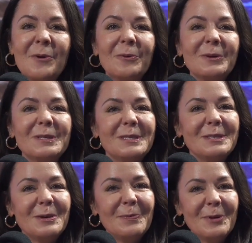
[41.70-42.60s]
We're
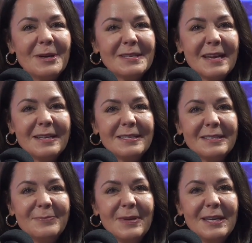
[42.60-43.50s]
super excited
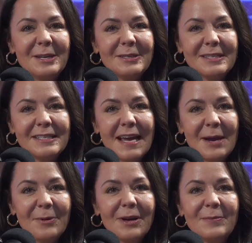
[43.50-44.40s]
to be here
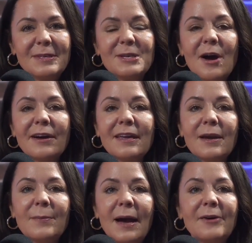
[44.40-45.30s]
today. We're going to be talking
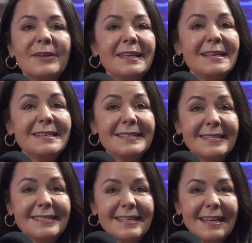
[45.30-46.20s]
about
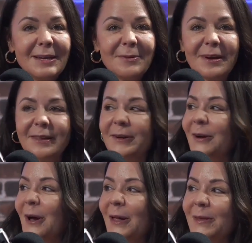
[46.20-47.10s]
ECT. We're going to learn
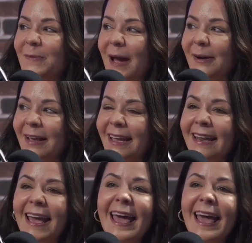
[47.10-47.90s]
all about it.